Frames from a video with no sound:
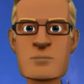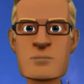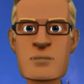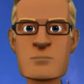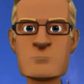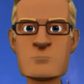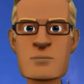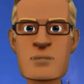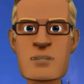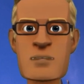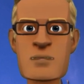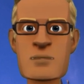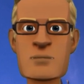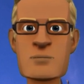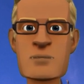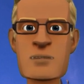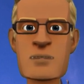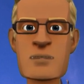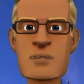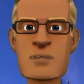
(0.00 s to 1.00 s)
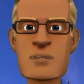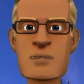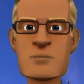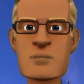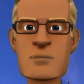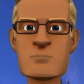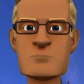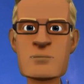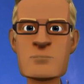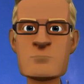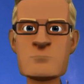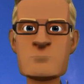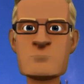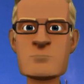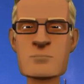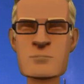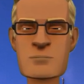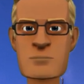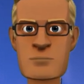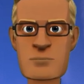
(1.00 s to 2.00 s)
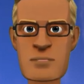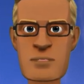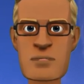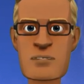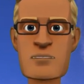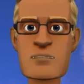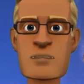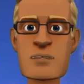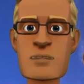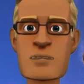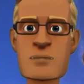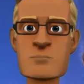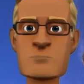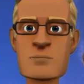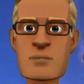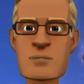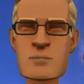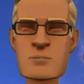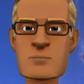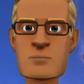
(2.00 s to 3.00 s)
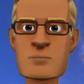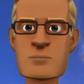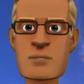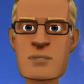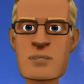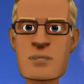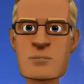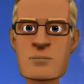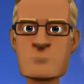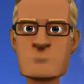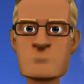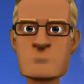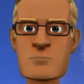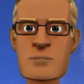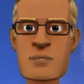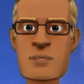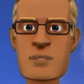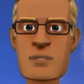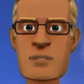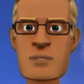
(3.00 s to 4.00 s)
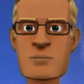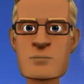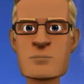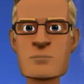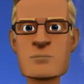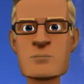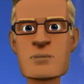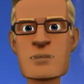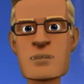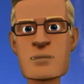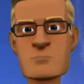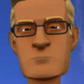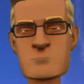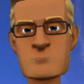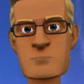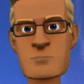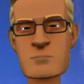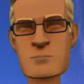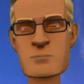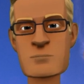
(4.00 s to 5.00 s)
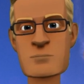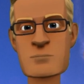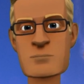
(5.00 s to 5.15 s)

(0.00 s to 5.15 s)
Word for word: My purpose will not change. After all, I cannot lie.